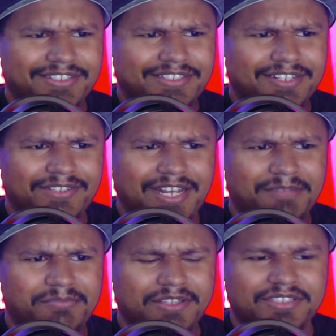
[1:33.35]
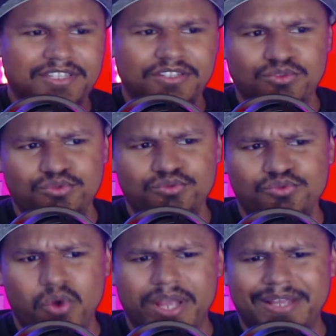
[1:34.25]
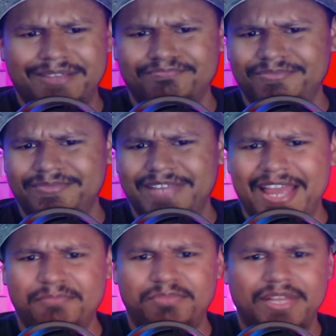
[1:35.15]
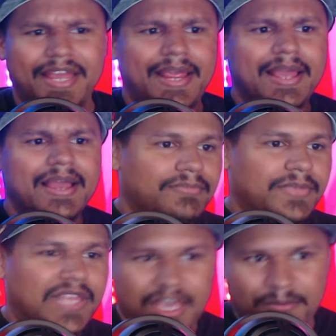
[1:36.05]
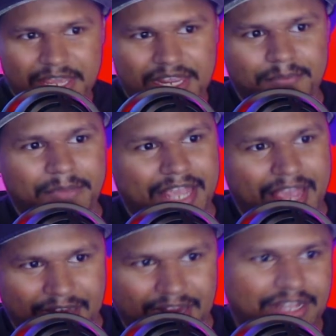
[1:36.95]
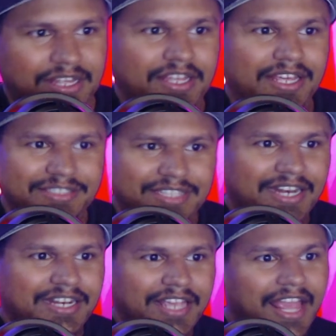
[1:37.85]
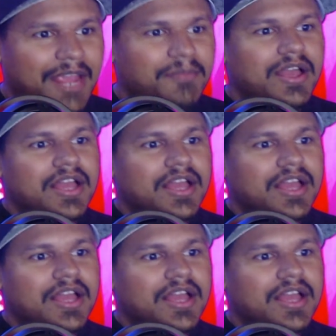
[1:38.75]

Terra type? It's the new gameplay gimmick mechanic inside of the game.